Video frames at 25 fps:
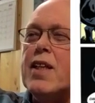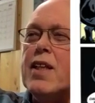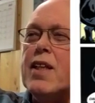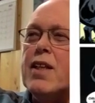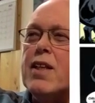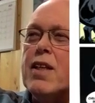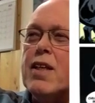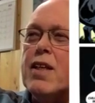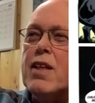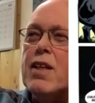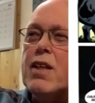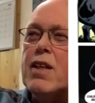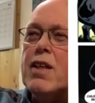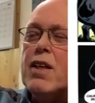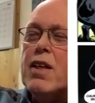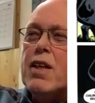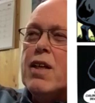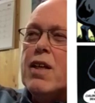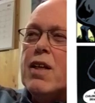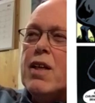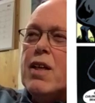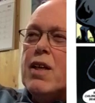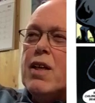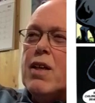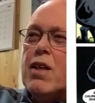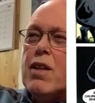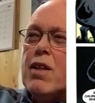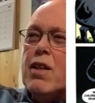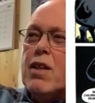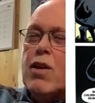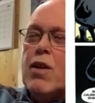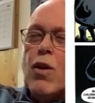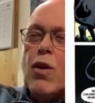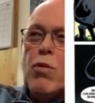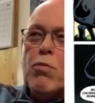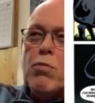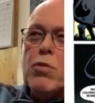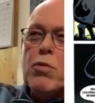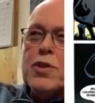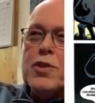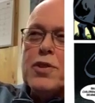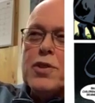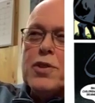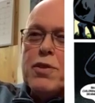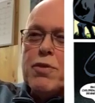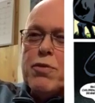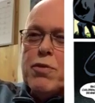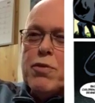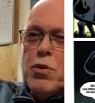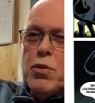in uh, in
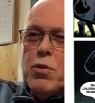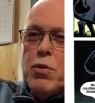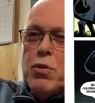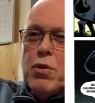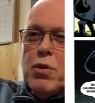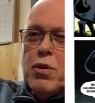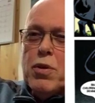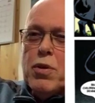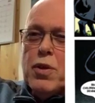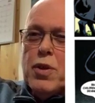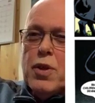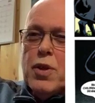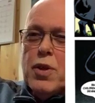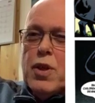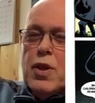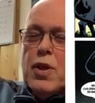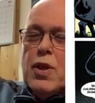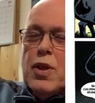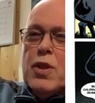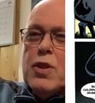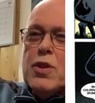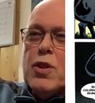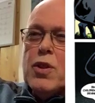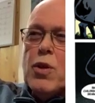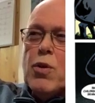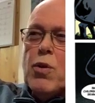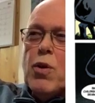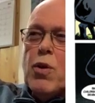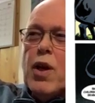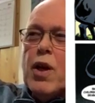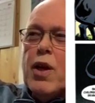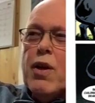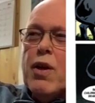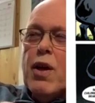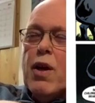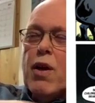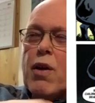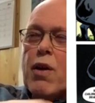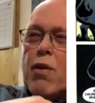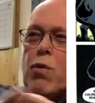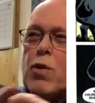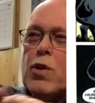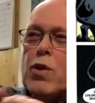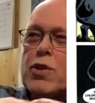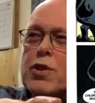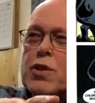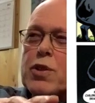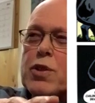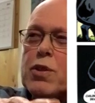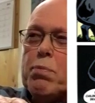Comics Revue. So I, I
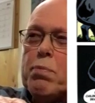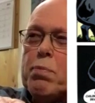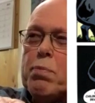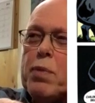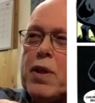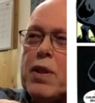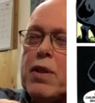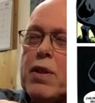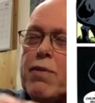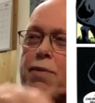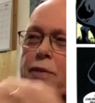was a oh, bit